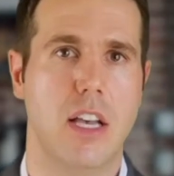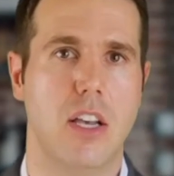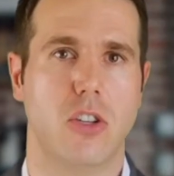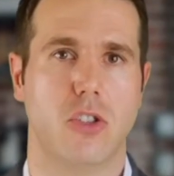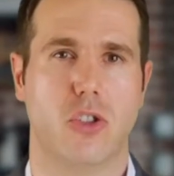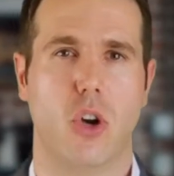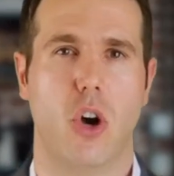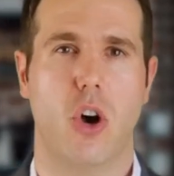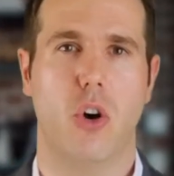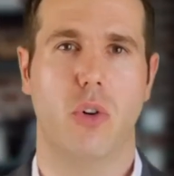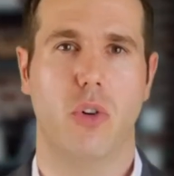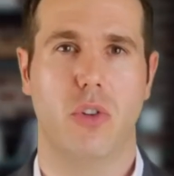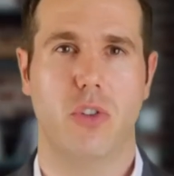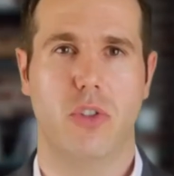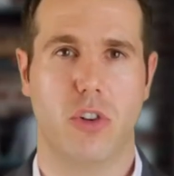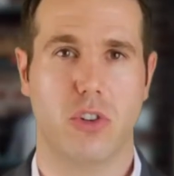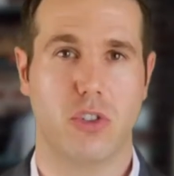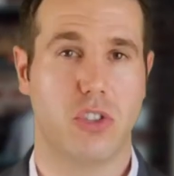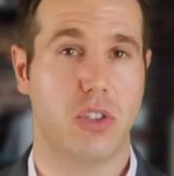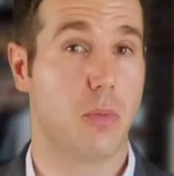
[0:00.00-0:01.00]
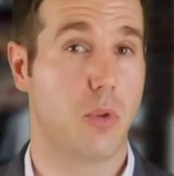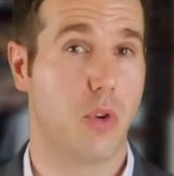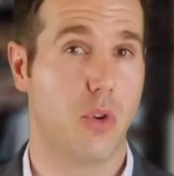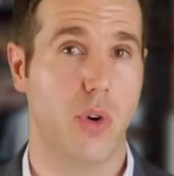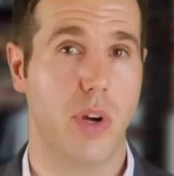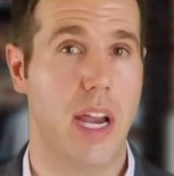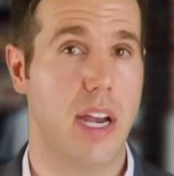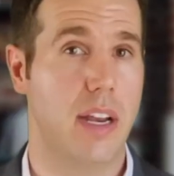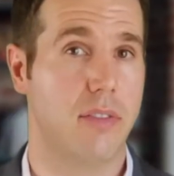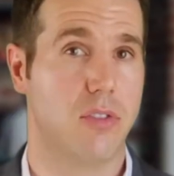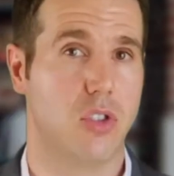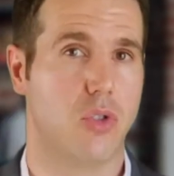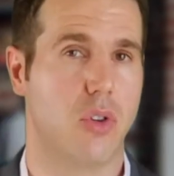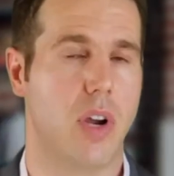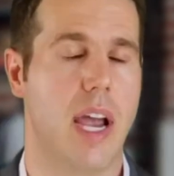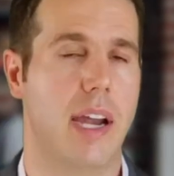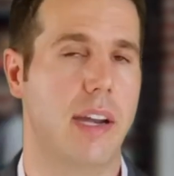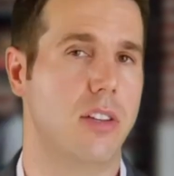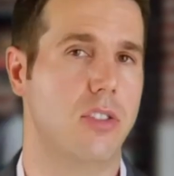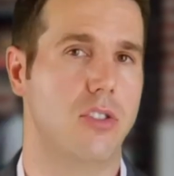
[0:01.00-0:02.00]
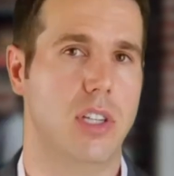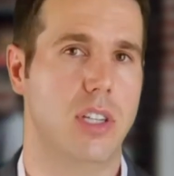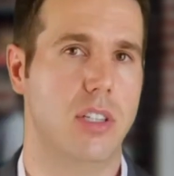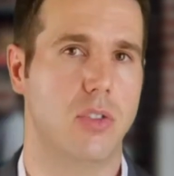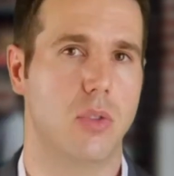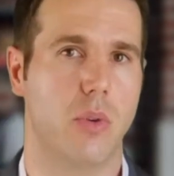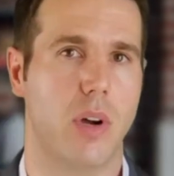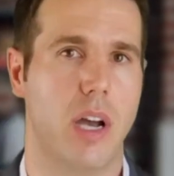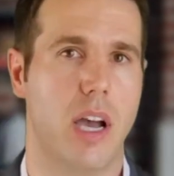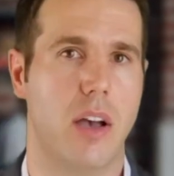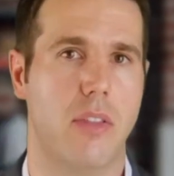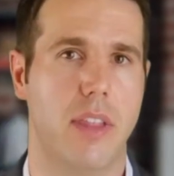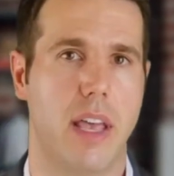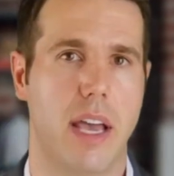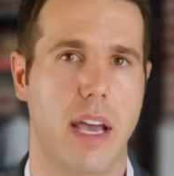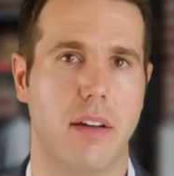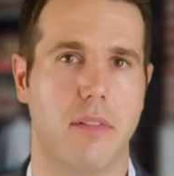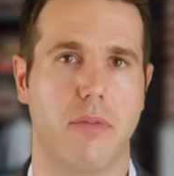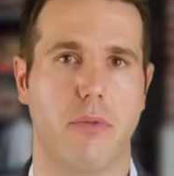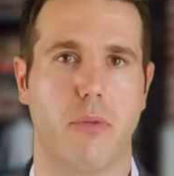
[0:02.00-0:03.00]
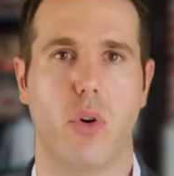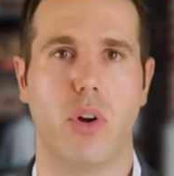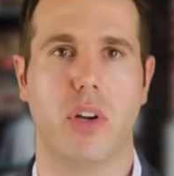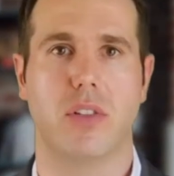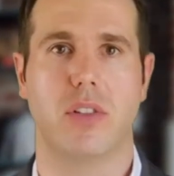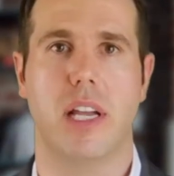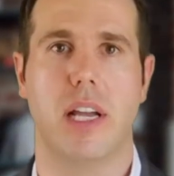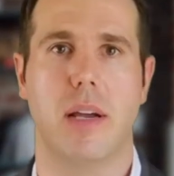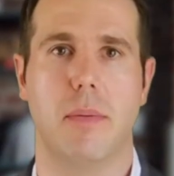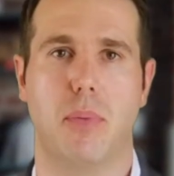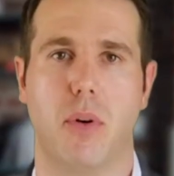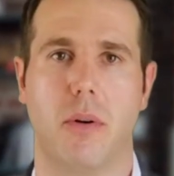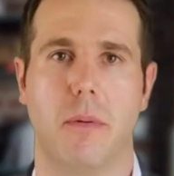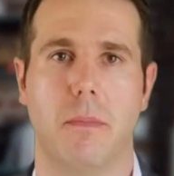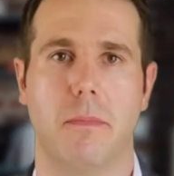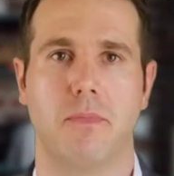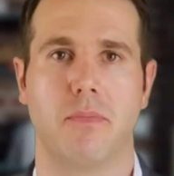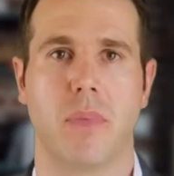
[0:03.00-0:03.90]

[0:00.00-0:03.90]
So there's some creative strategies around that. For example,